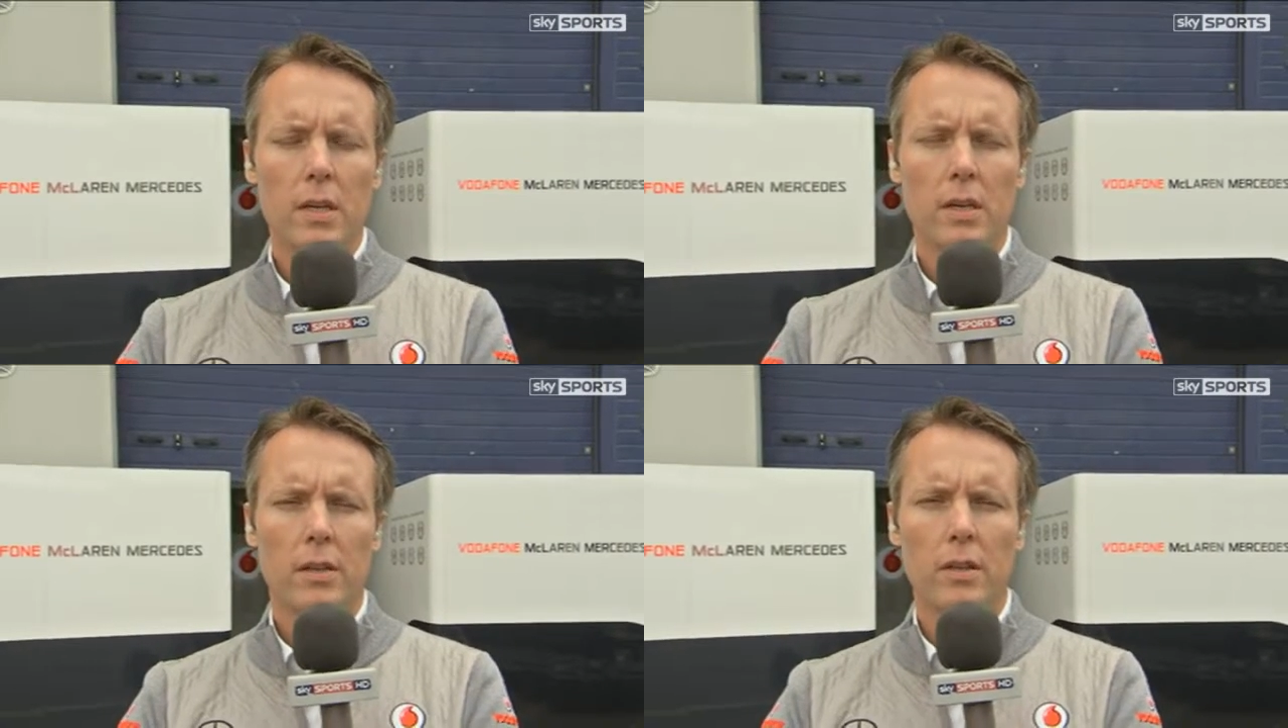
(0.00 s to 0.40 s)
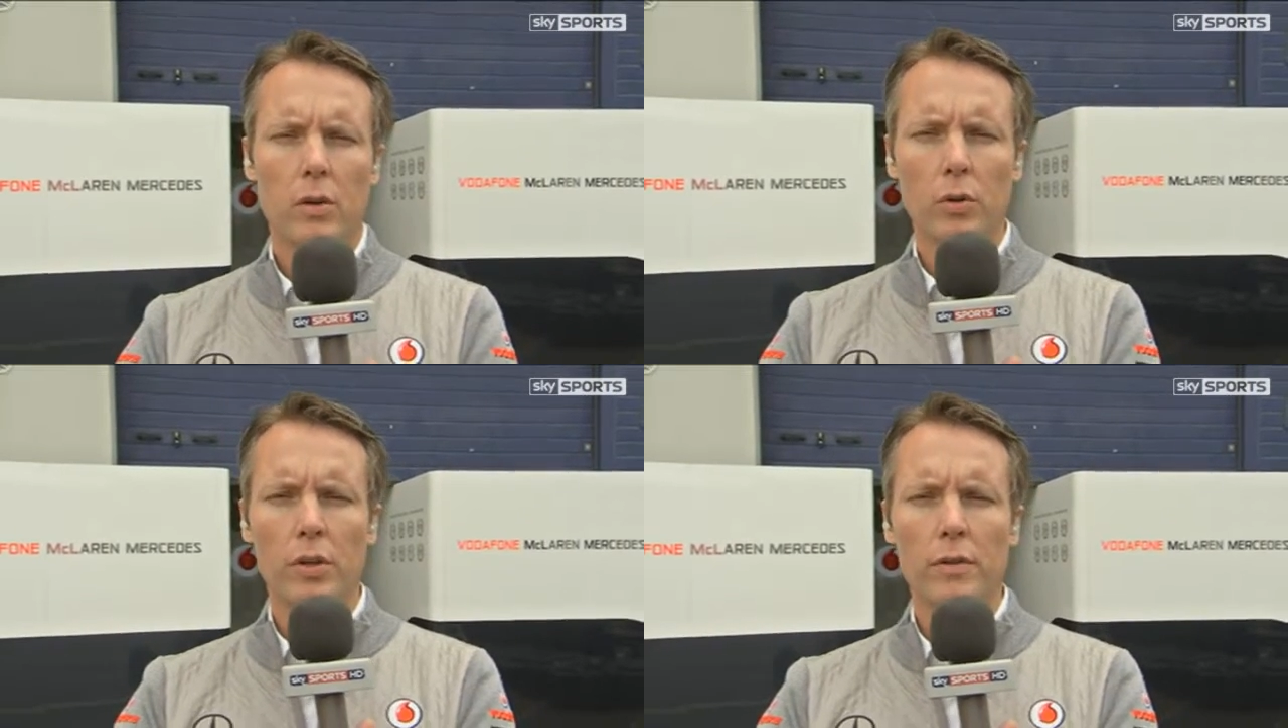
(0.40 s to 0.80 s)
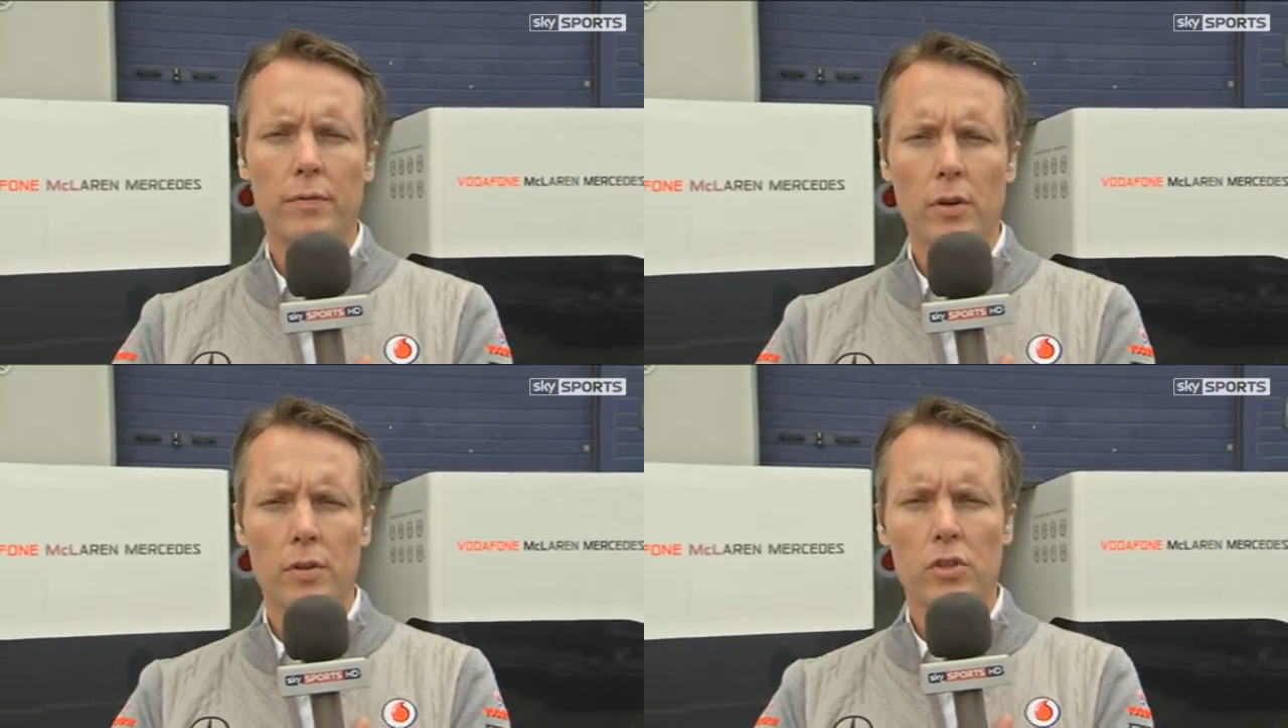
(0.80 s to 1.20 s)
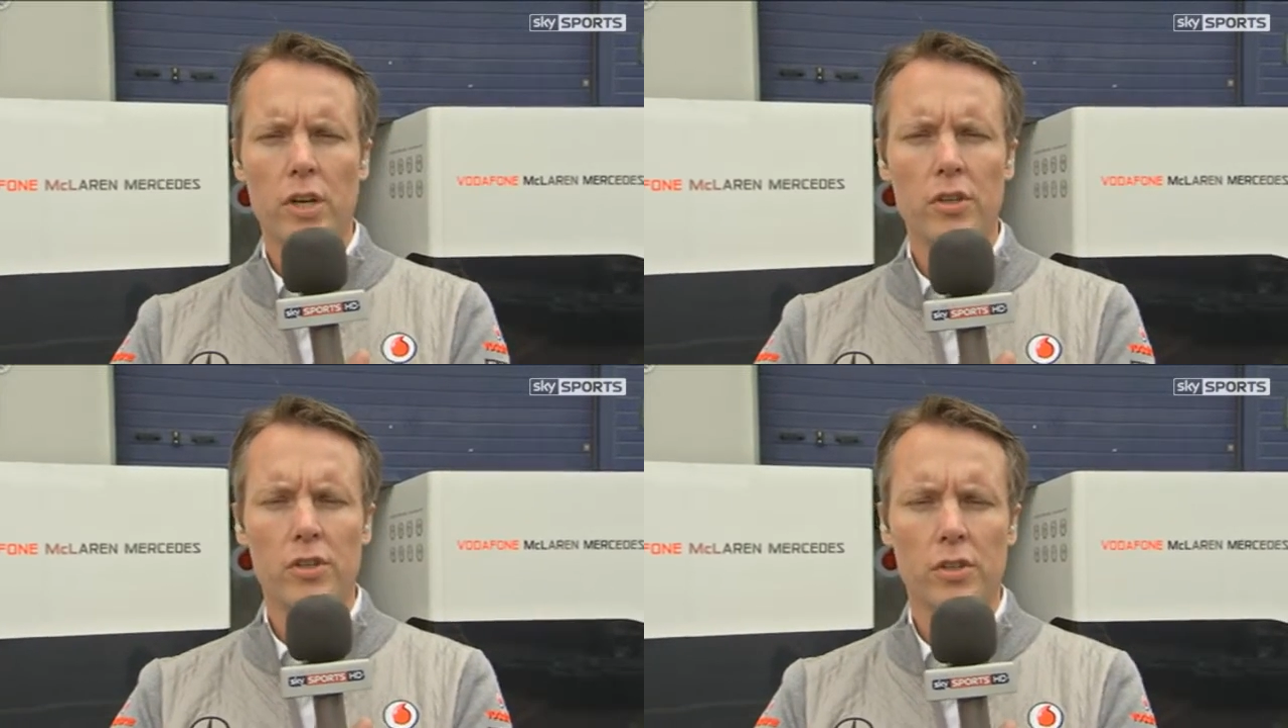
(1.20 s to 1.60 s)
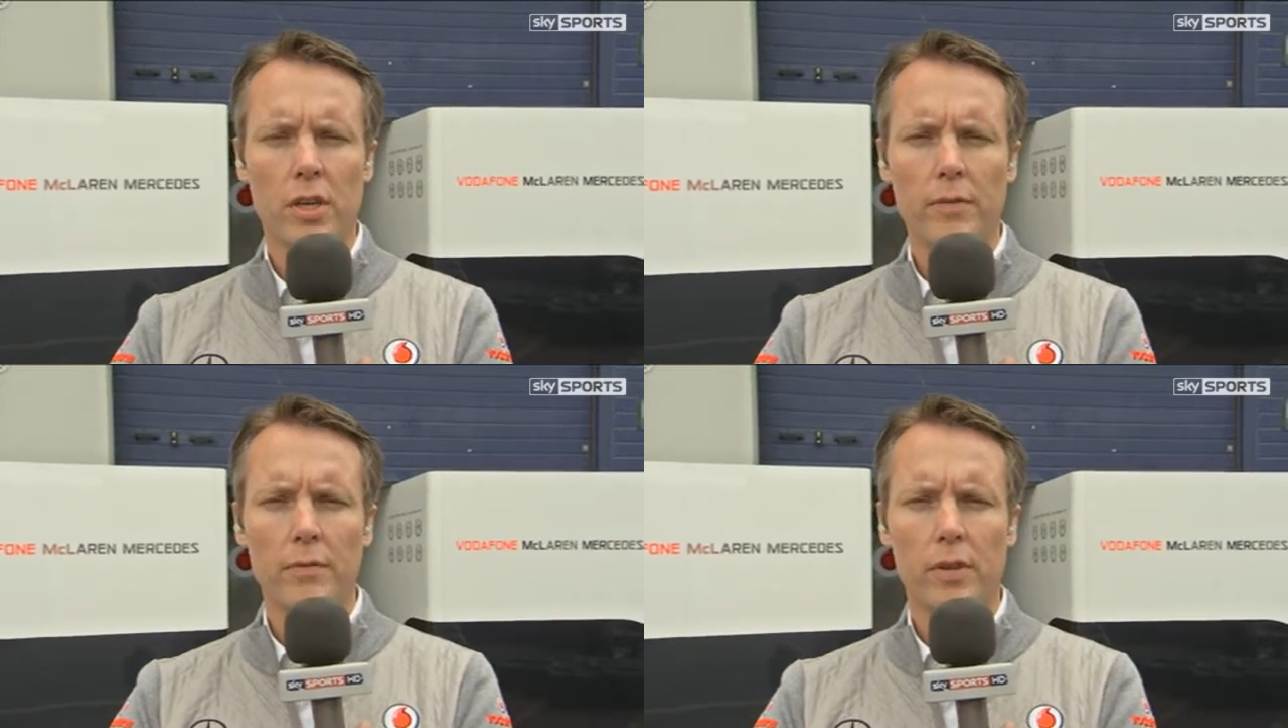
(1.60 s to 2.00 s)
And then they're looking at further changes
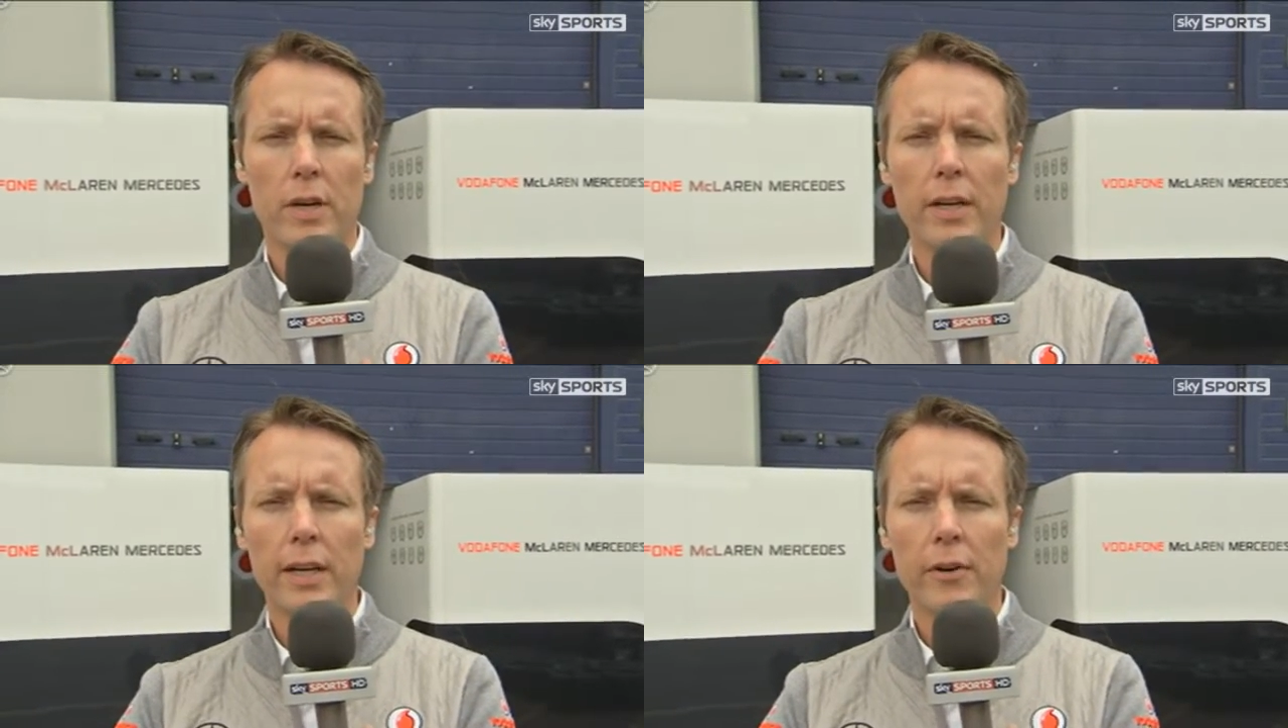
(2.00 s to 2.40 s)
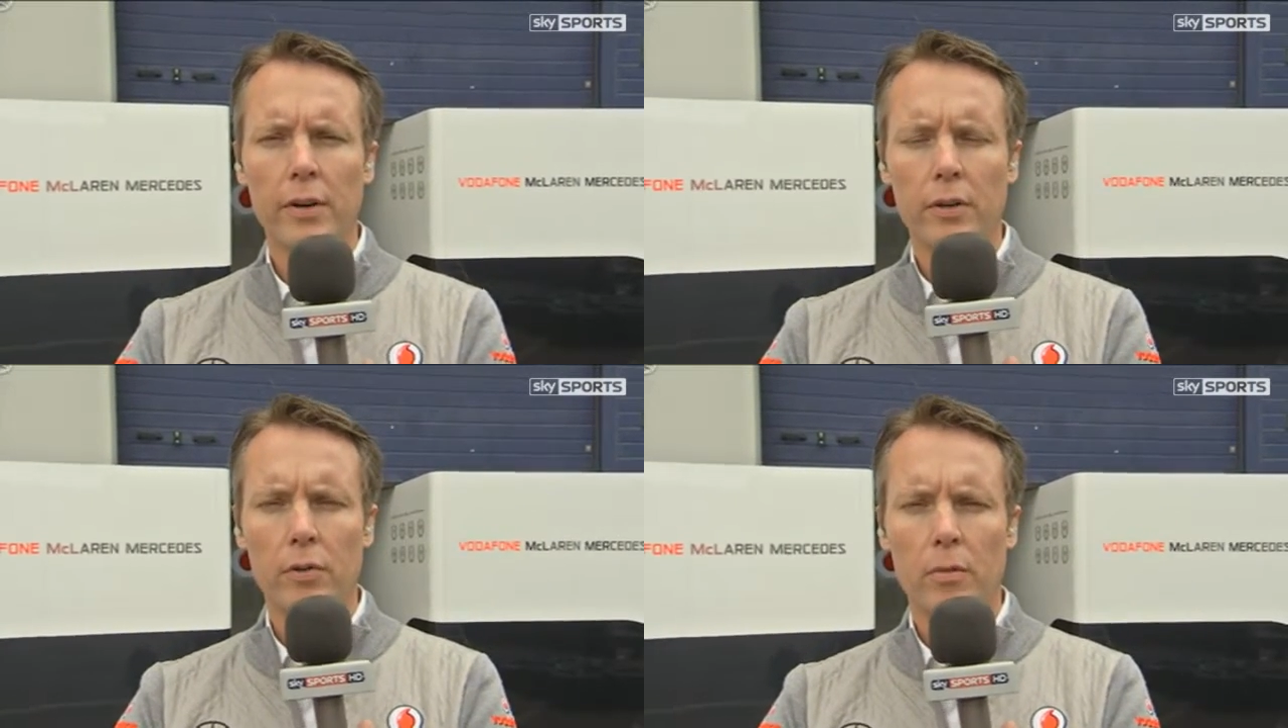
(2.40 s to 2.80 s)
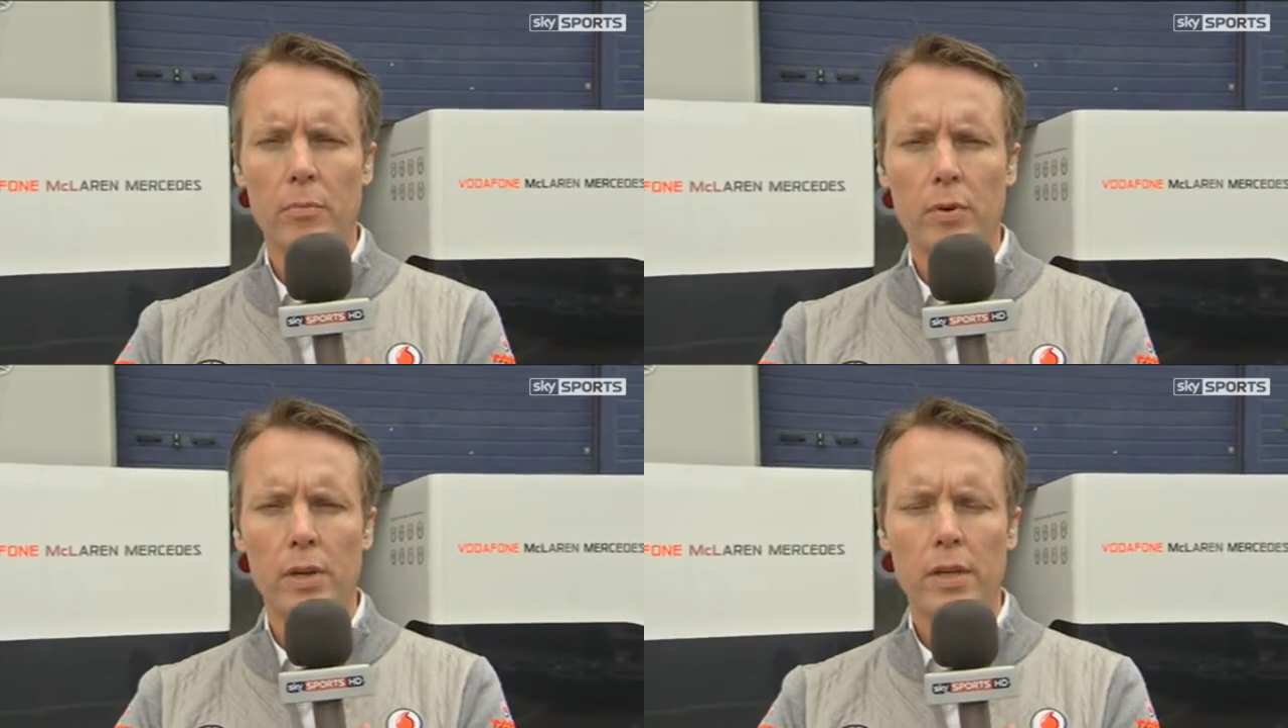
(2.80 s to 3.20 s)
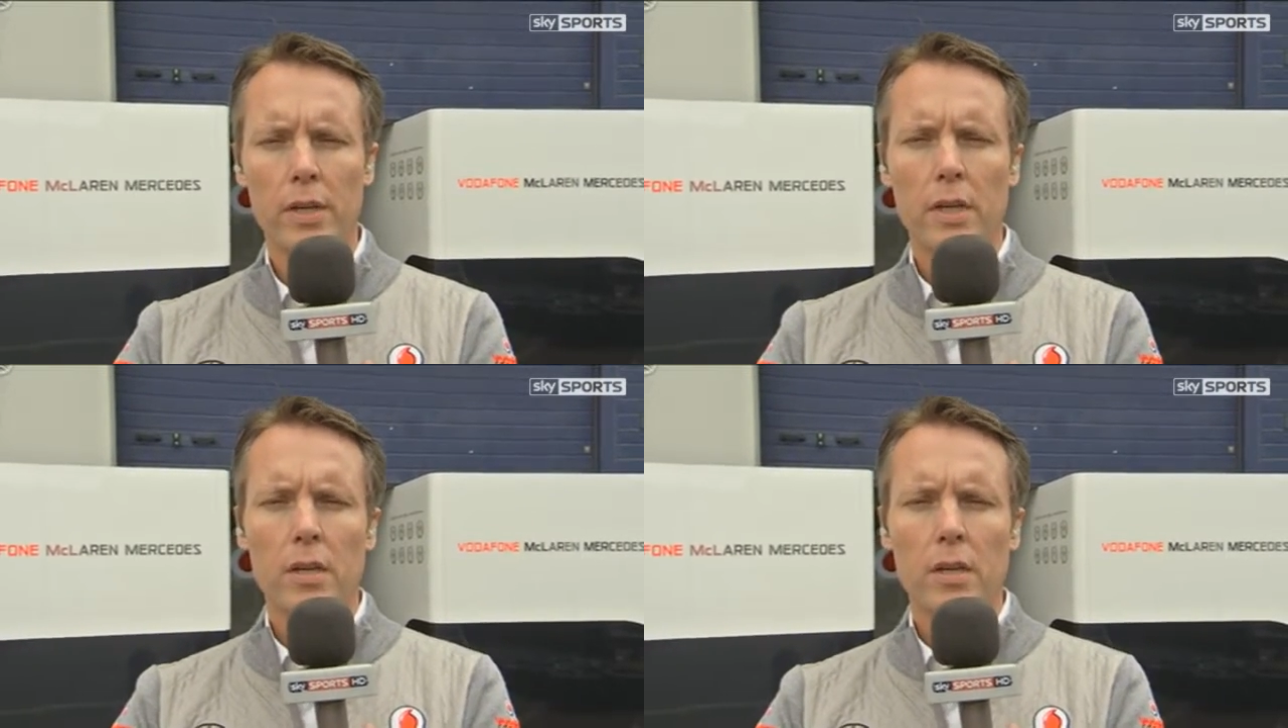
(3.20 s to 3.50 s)
again for the Hungarian Grand Prix